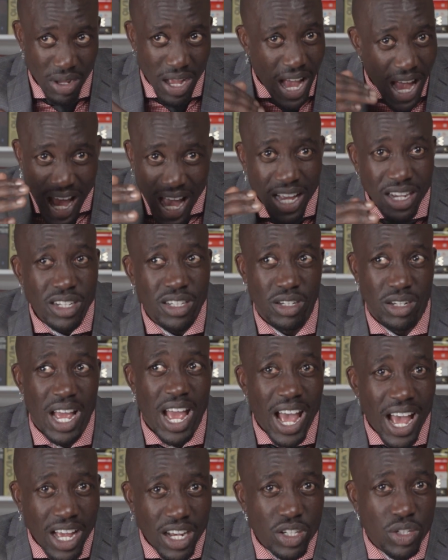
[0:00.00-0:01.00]
add
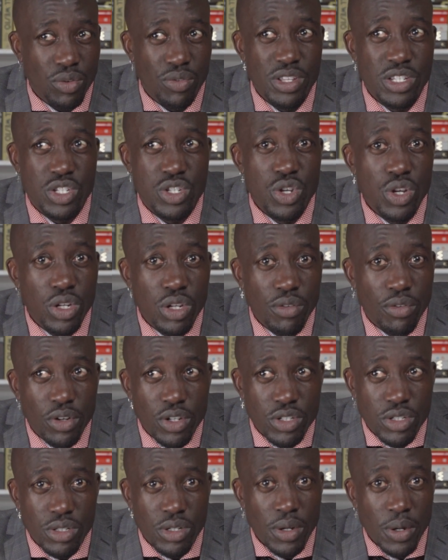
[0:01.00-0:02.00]
to this
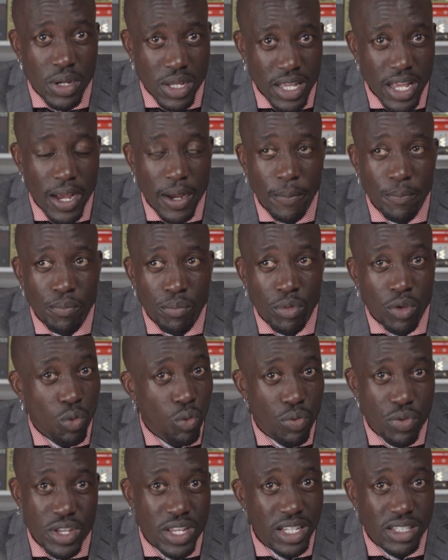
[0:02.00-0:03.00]
universe, yeah,
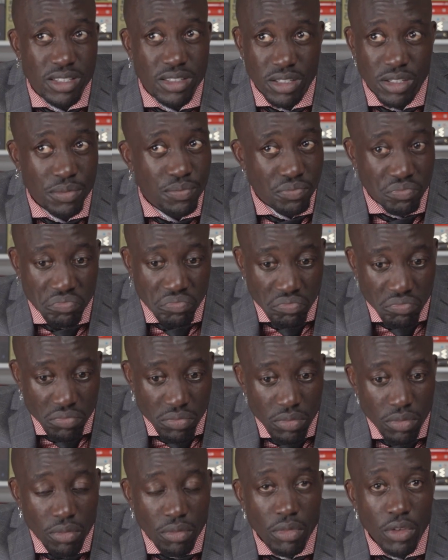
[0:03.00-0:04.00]
with just
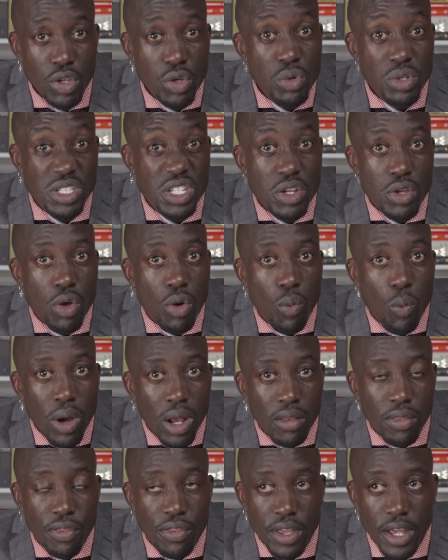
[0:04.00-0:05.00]
using your
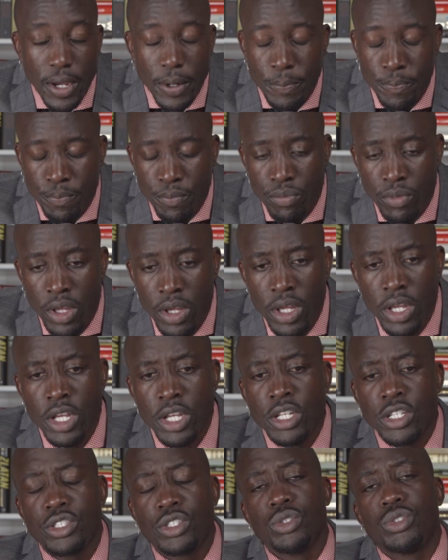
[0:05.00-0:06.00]
wealth, yeah.
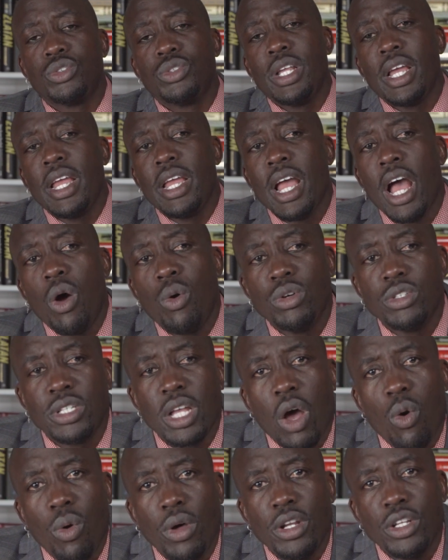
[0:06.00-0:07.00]
So today I
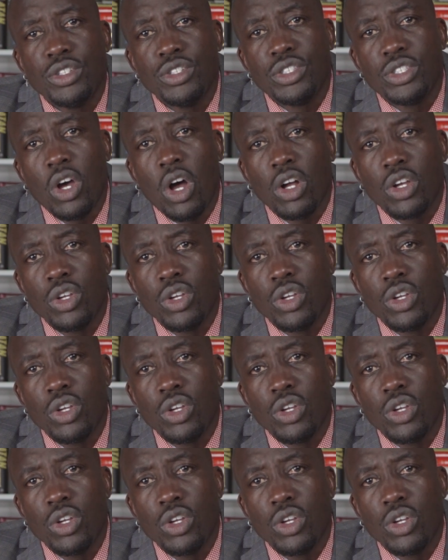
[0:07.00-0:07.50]
wanted to talk